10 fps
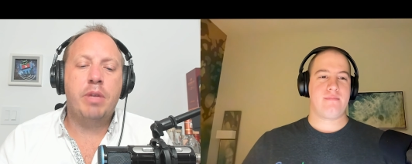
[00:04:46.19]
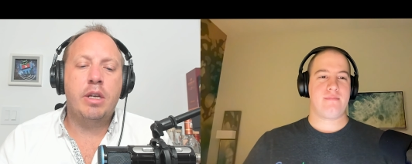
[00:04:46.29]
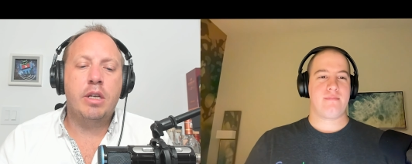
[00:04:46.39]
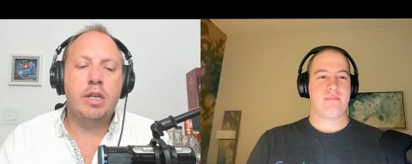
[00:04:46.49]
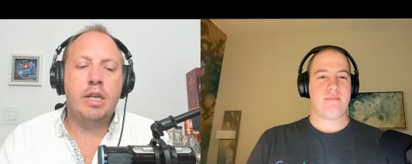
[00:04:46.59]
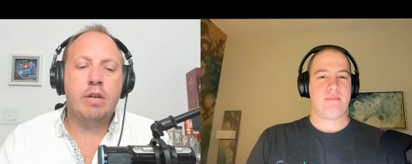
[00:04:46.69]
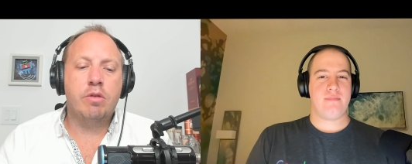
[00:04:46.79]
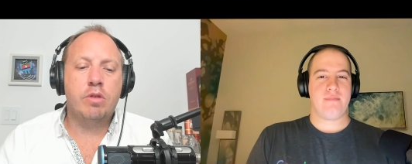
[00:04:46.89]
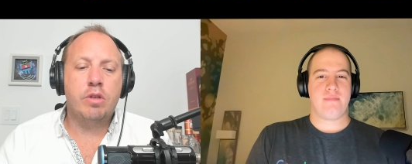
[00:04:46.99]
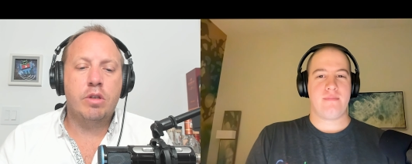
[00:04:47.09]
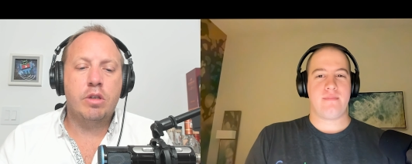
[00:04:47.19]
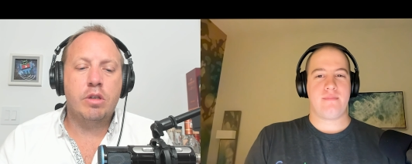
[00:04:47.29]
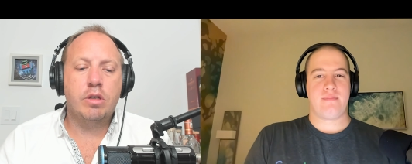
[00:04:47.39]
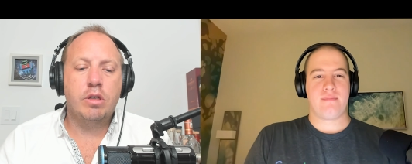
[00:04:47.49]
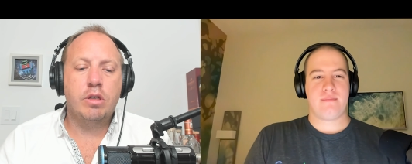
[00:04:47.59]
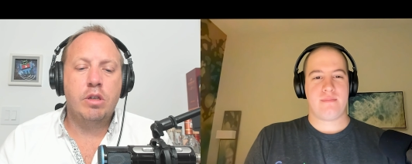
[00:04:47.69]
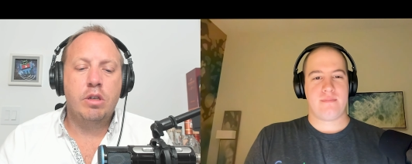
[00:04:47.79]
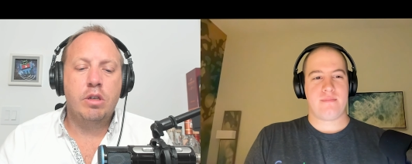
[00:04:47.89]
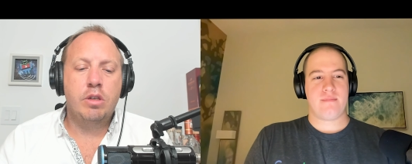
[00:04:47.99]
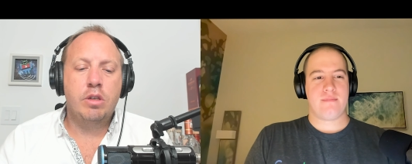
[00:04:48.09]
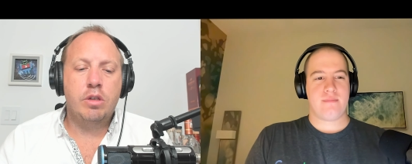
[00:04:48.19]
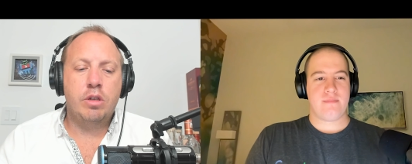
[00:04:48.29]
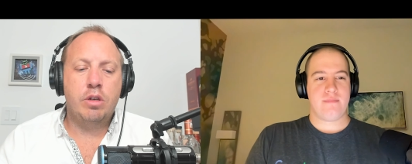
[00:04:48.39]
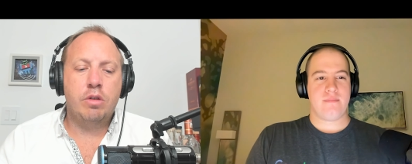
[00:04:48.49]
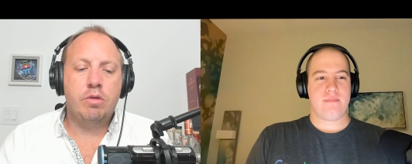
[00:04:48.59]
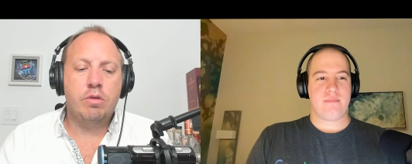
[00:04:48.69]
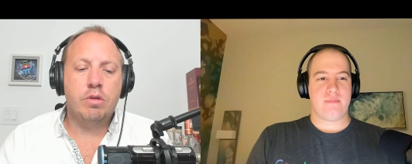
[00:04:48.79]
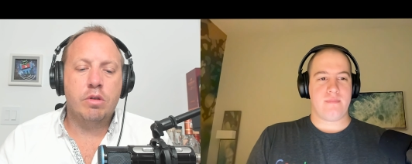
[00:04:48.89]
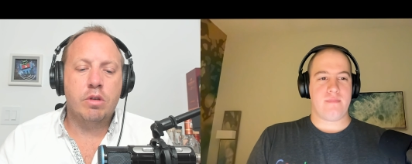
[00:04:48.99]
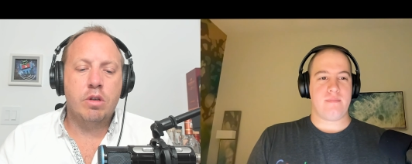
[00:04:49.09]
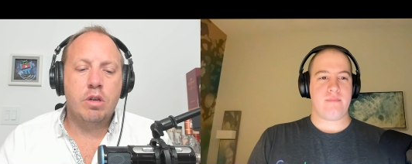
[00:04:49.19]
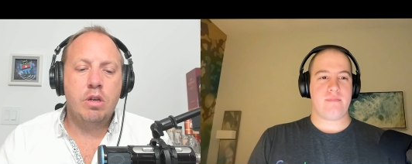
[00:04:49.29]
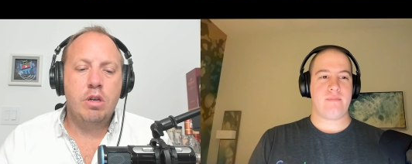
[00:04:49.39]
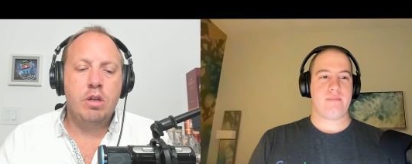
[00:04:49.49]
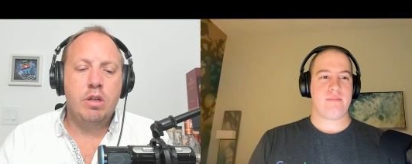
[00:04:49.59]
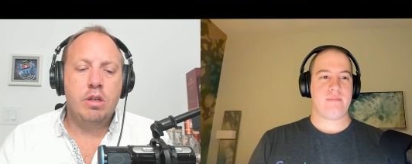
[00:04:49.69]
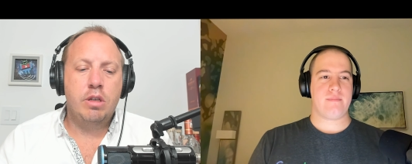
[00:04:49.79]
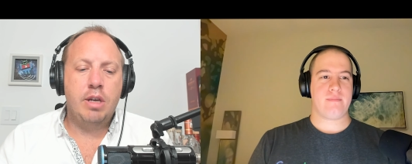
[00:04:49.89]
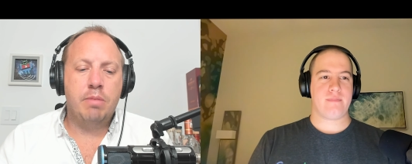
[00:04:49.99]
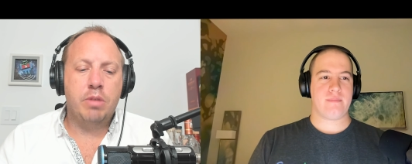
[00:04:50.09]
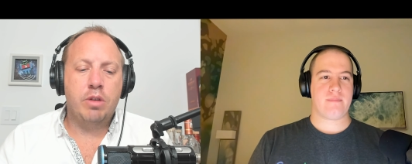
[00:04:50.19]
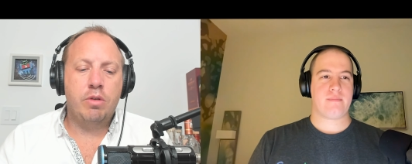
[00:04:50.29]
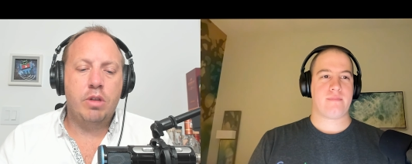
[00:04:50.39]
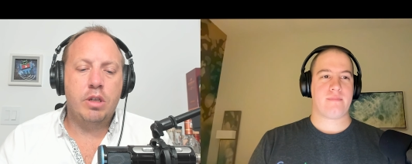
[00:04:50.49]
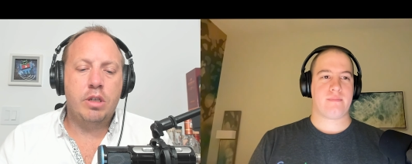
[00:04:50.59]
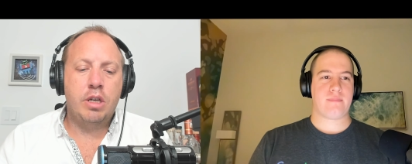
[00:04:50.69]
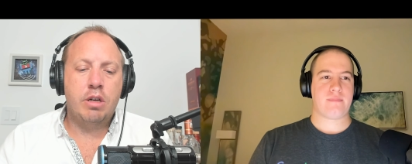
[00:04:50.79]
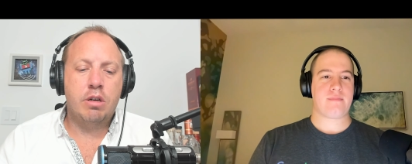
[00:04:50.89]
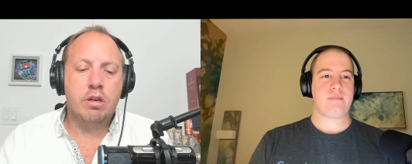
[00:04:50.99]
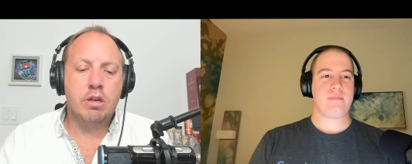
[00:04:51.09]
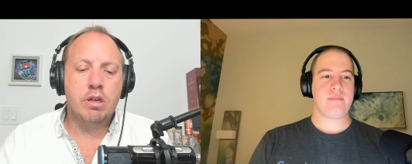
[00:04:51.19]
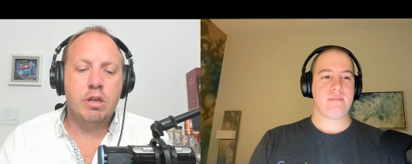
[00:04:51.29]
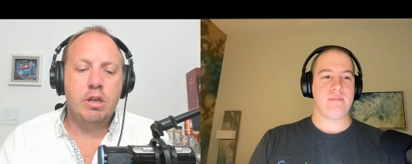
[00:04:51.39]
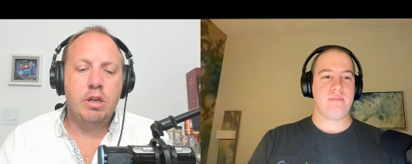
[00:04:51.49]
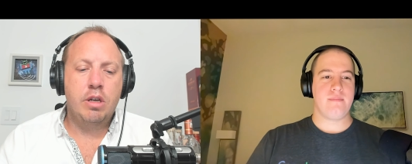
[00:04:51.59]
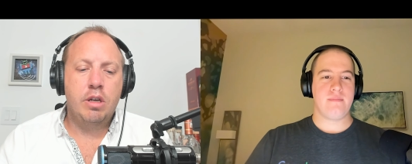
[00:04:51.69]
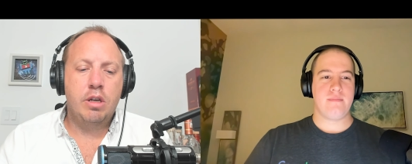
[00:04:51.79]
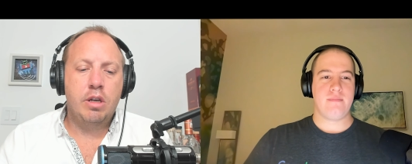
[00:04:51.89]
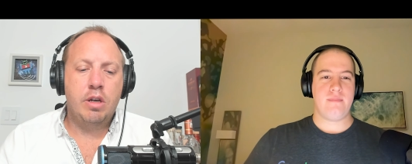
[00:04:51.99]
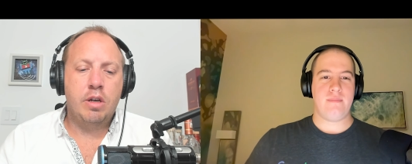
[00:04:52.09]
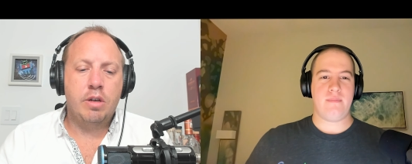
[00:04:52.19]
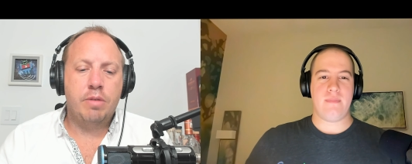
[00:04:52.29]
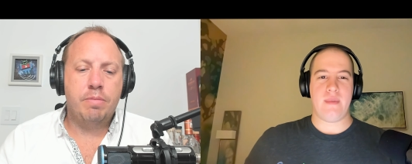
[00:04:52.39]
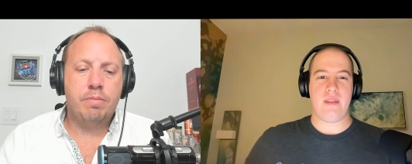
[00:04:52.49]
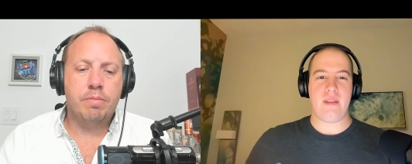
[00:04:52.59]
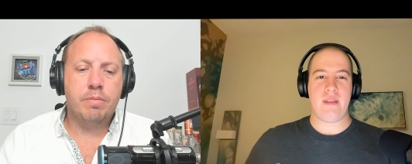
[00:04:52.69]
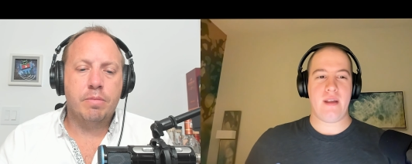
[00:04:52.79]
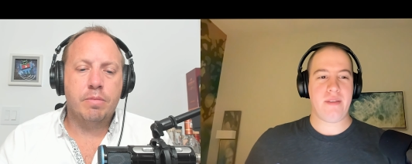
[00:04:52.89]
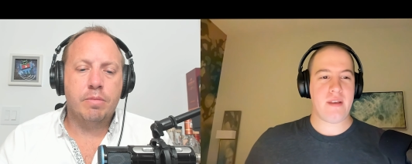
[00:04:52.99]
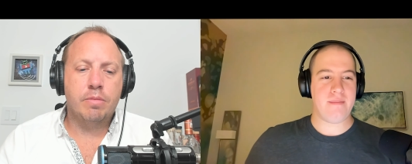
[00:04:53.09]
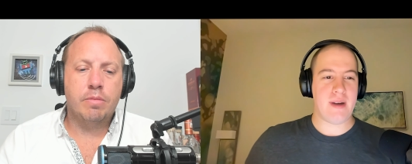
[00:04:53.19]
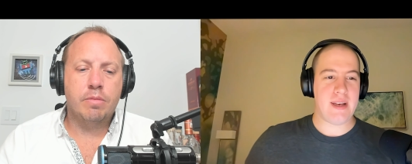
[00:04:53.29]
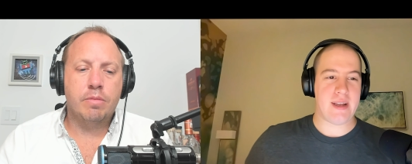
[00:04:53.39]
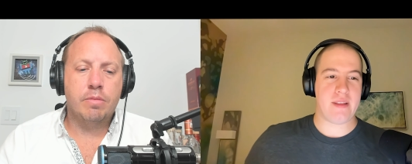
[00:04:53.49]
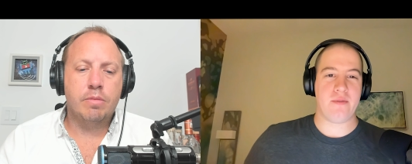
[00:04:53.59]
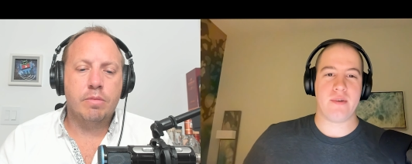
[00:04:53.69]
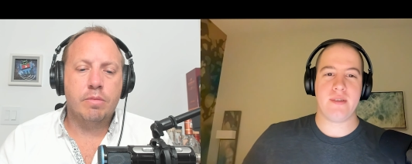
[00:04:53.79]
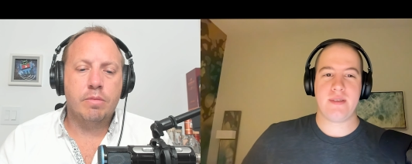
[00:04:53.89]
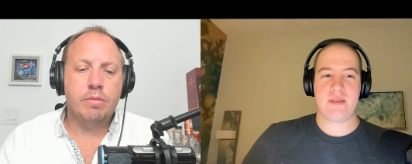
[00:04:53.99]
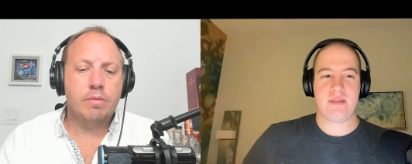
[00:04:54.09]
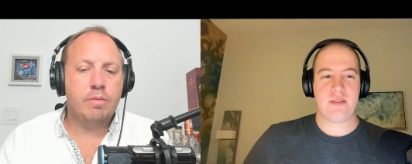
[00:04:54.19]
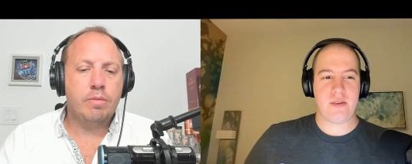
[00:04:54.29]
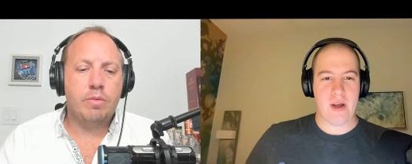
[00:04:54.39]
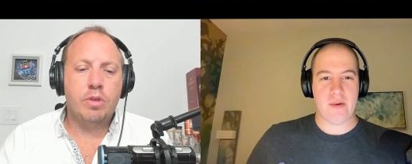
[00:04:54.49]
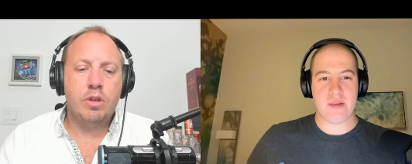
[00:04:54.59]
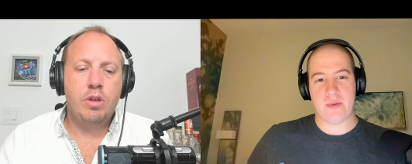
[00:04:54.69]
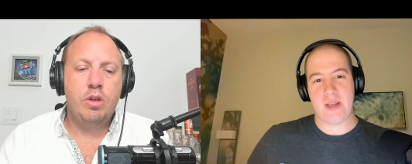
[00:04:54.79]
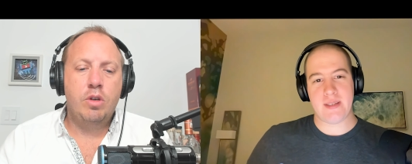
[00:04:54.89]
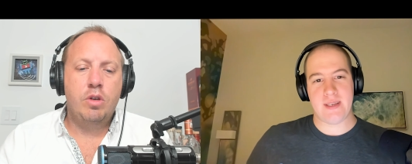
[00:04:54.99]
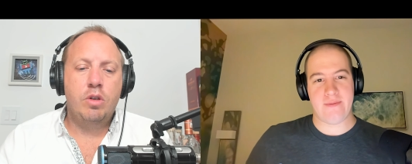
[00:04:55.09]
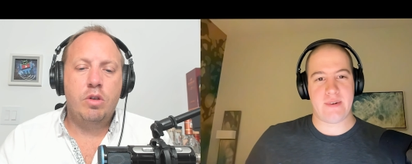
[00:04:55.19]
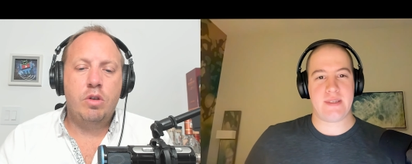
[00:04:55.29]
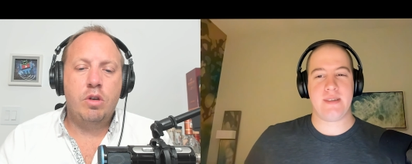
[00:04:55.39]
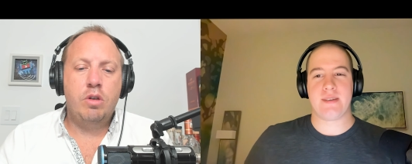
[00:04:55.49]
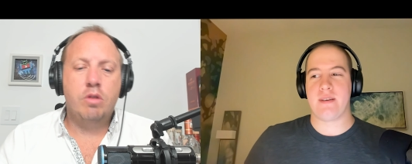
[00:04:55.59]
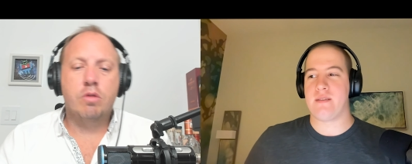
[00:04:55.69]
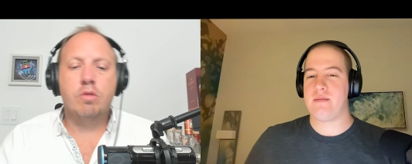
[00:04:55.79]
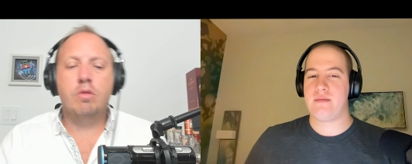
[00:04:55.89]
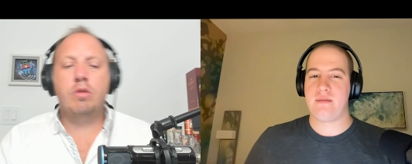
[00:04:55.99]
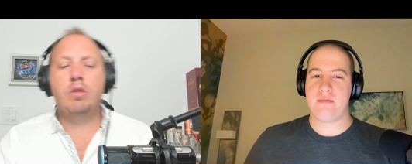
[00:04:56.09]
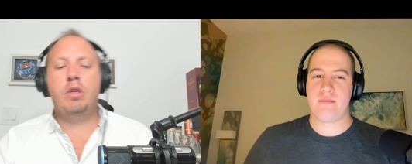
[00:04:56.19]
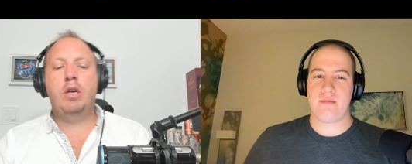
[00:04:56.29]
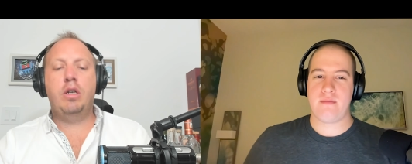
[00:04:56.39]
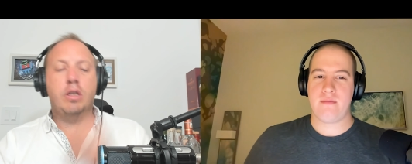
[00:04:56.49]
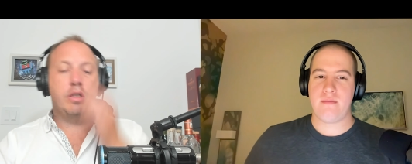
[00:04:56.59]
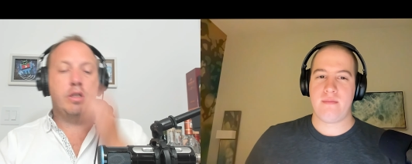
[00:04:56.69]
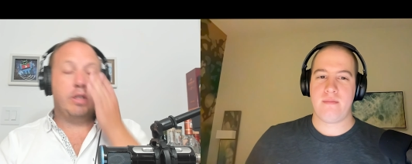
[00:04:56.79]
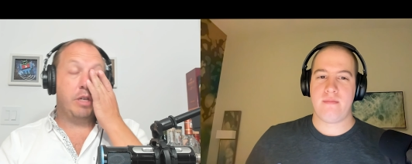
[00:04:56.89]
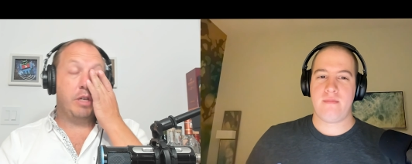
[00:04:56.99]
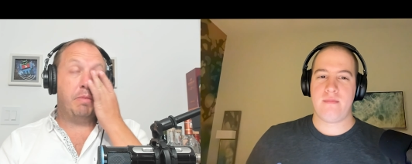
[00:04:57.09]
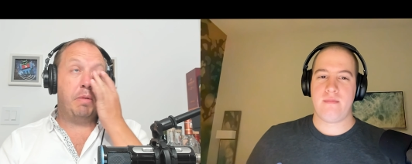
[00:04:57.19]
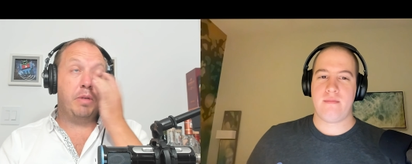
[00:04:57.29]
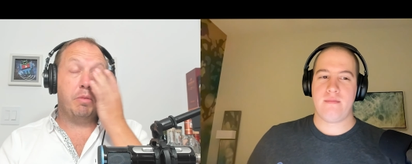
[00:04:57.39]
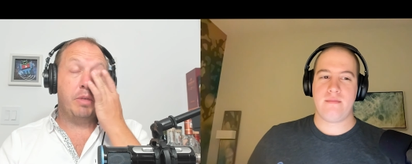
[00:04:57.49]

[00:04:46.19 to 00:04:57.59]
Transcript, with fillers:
Speaker 1: announced. So yeah, I'm looking through the list here.
Speaker 2: Um, nothing in my neck of the woods. Two hours away in San no. Francisco.
Speaker 1: Yeah, I thought maybe something would be in the